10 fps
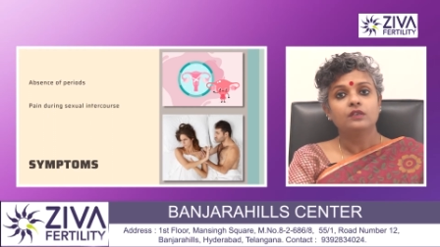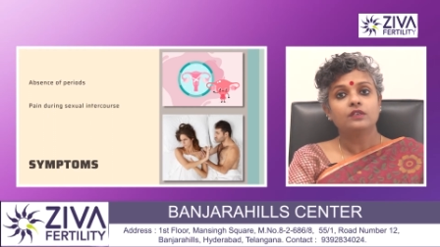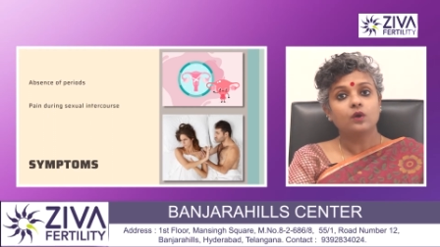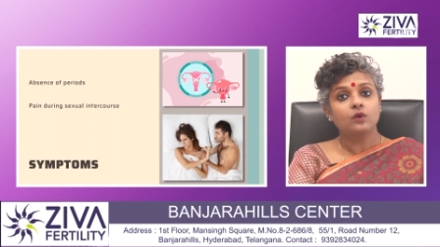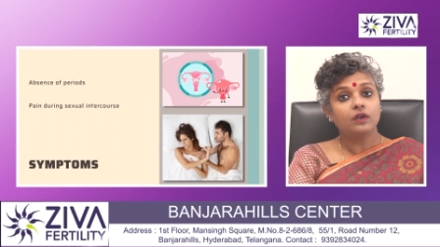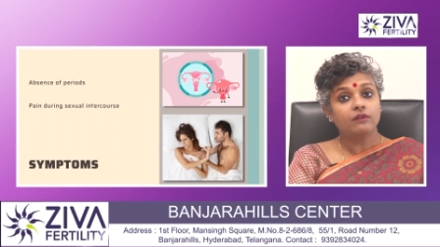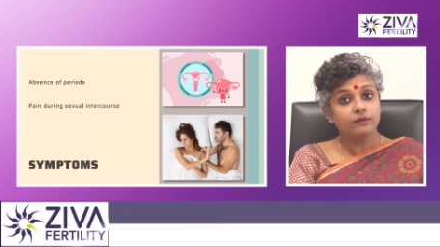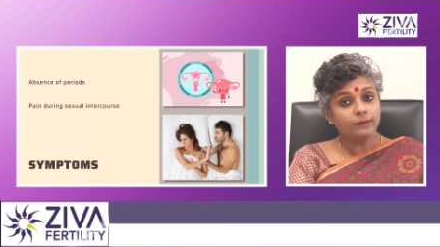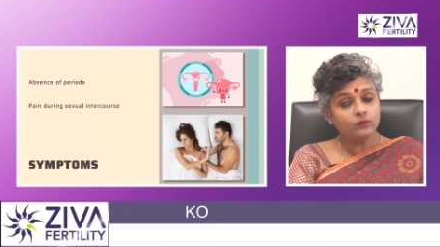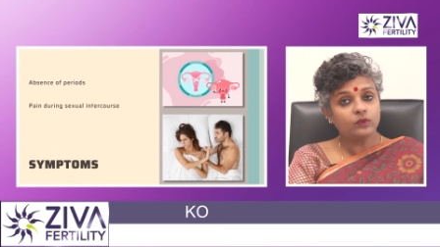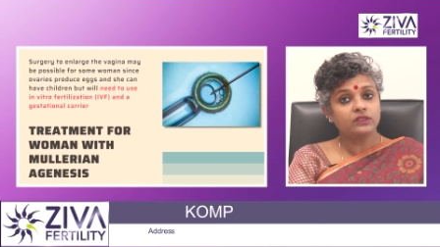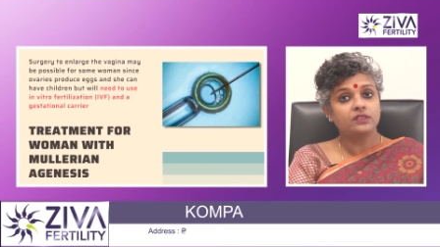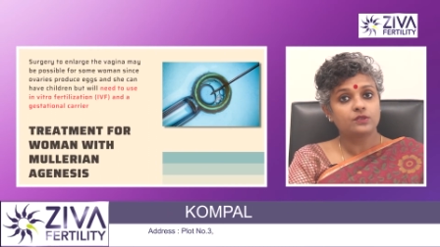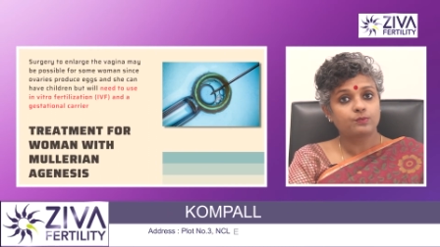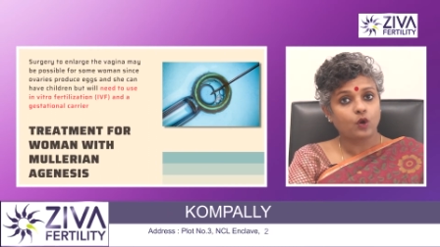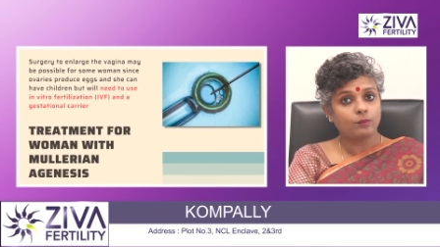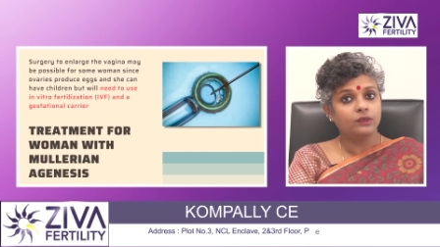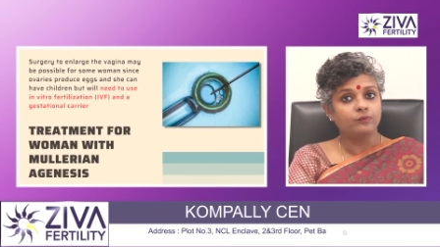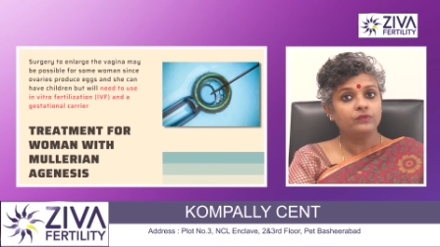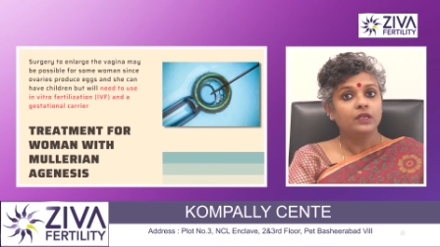Now, a woman with this
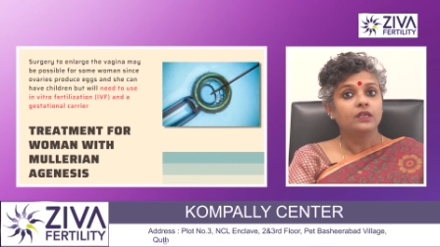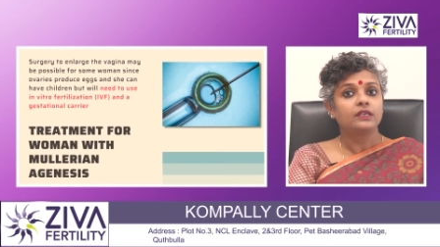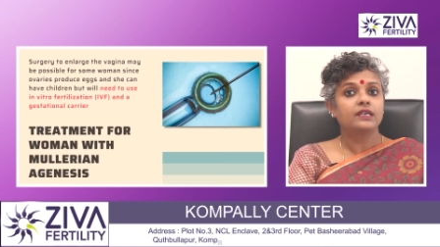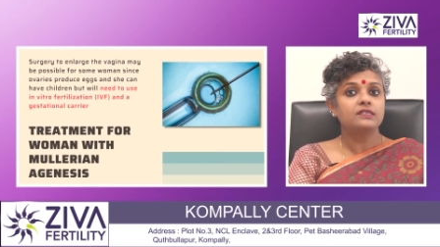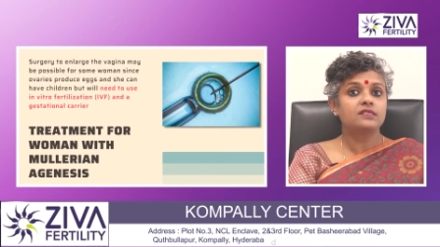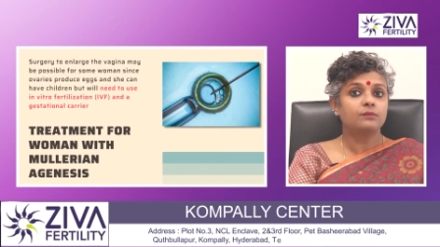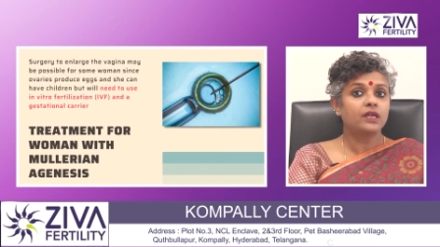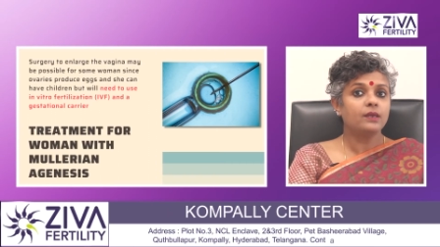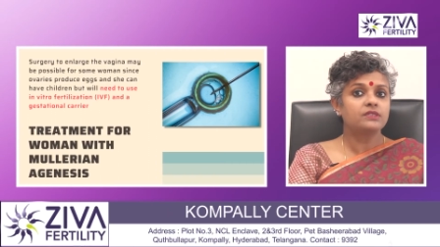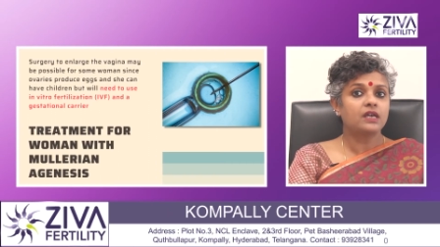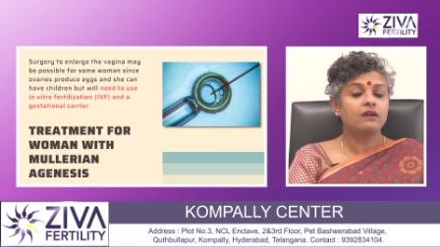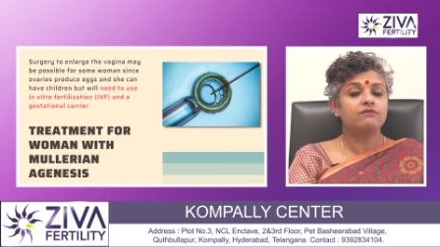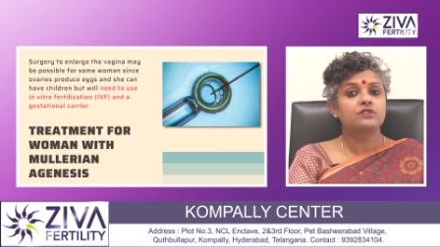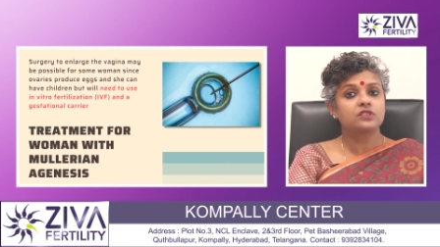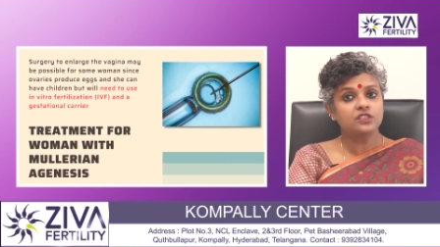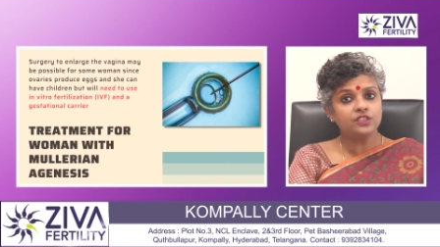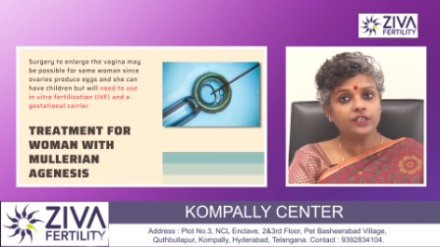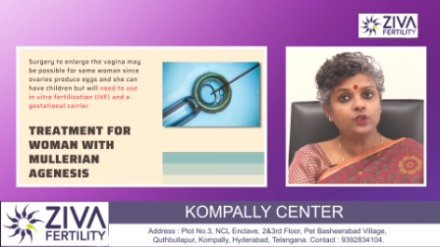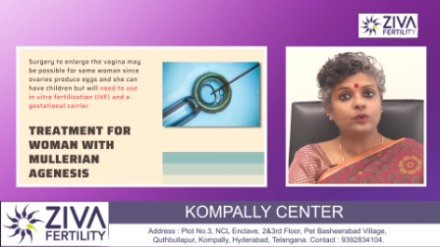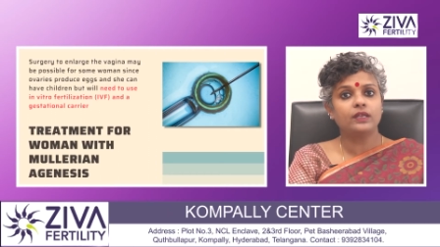problem can sometimes have
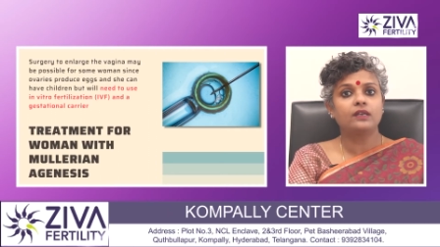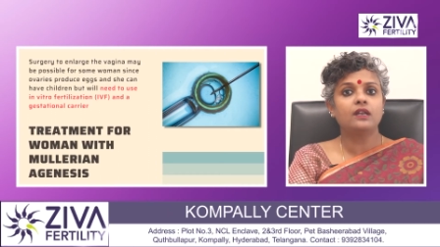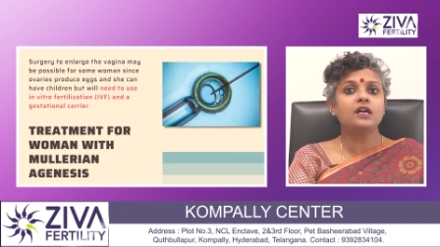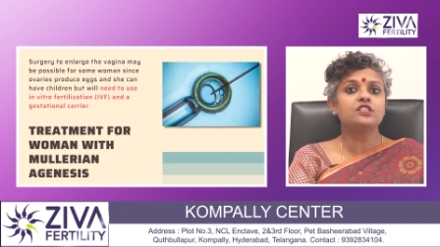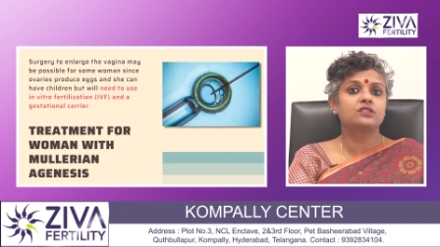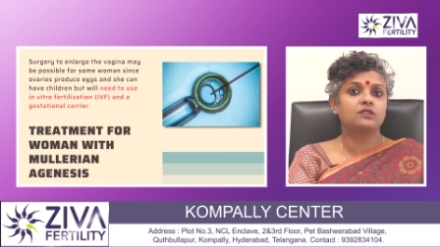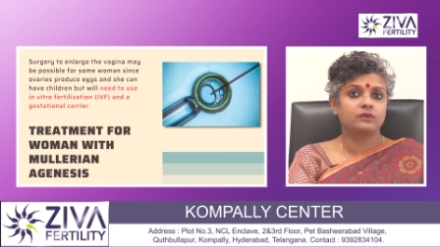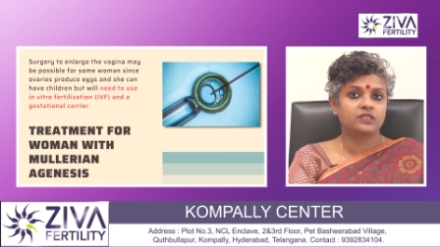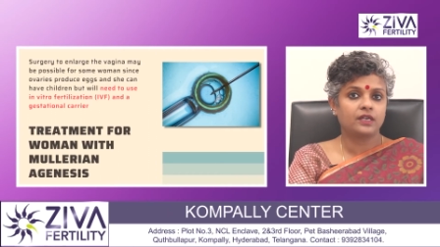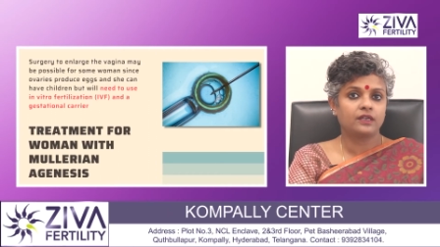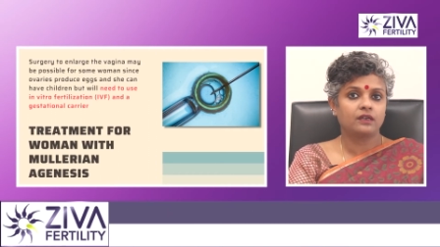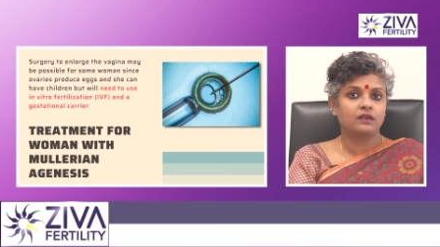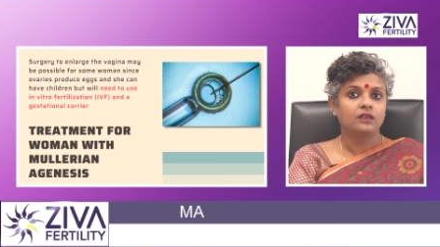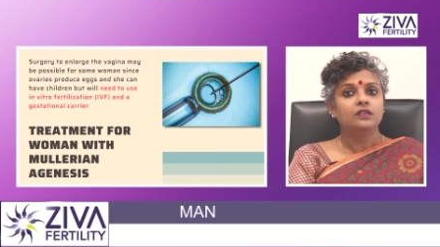surgery to enlarge the vagina.